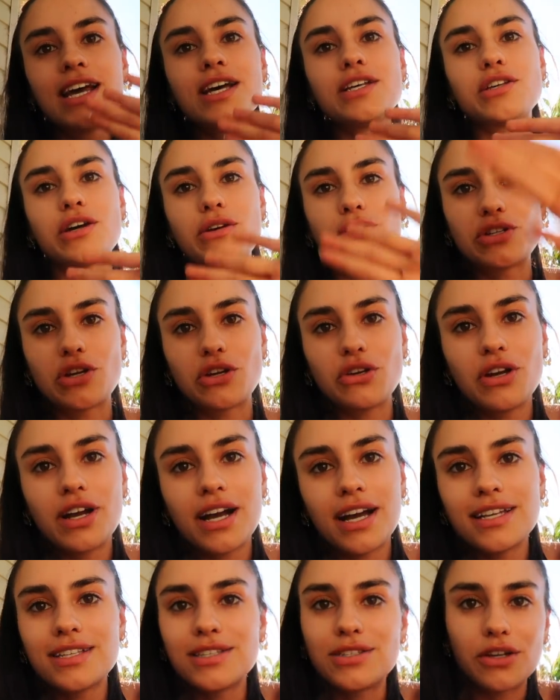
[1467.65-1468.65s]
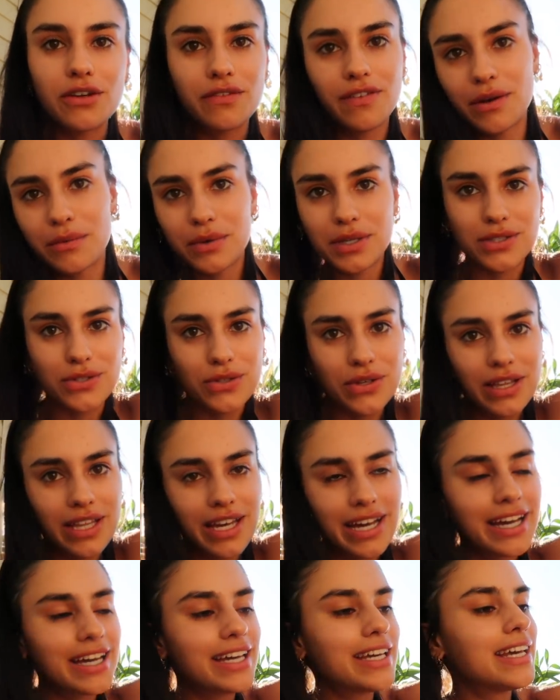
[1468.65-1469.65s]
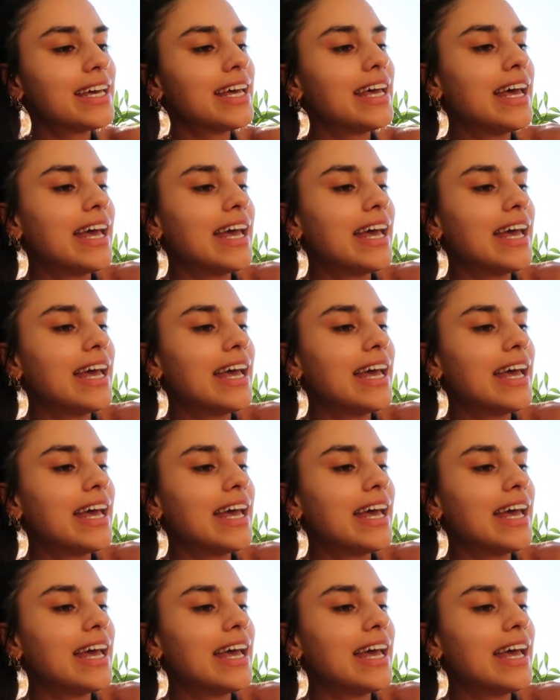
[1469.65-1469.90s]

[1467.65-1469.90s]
So I'll show you guys so far what it's looking like.